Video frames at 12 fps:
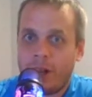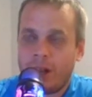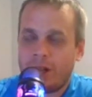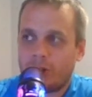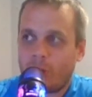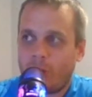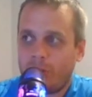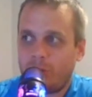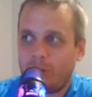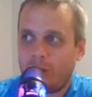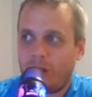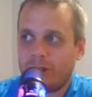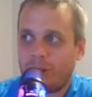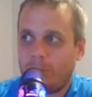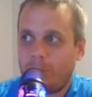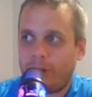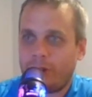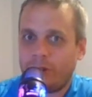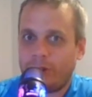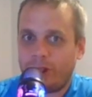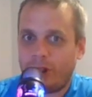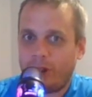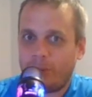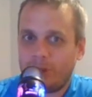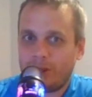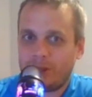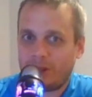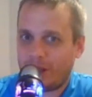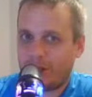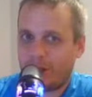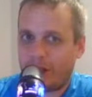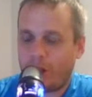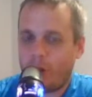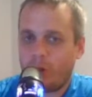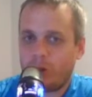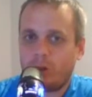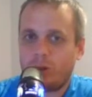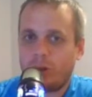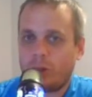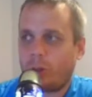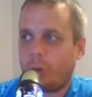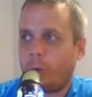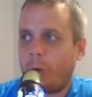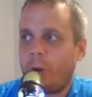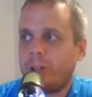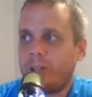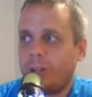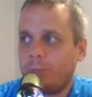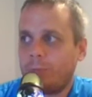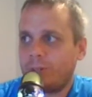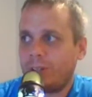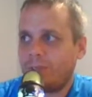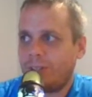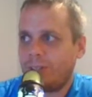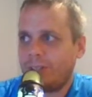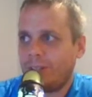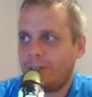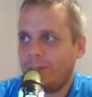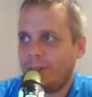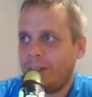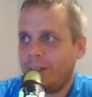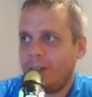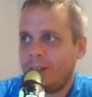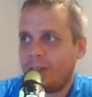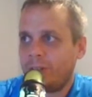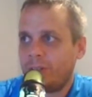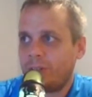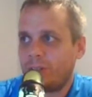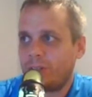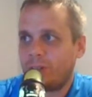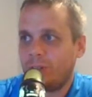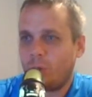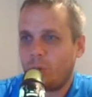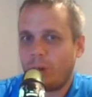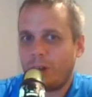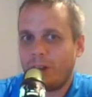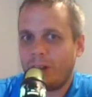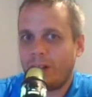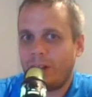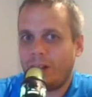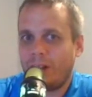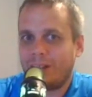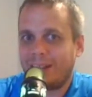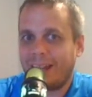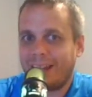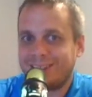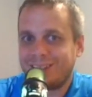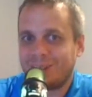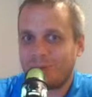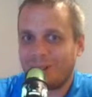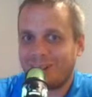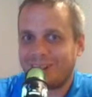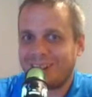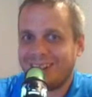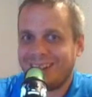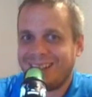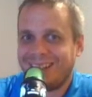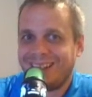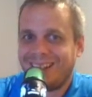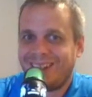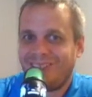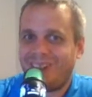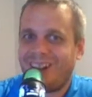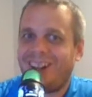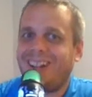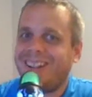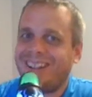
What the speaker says: So if you talk to modern economists saying like, oh, you can just throw out chapter 17, you can just ignore it in Keynes's work, well,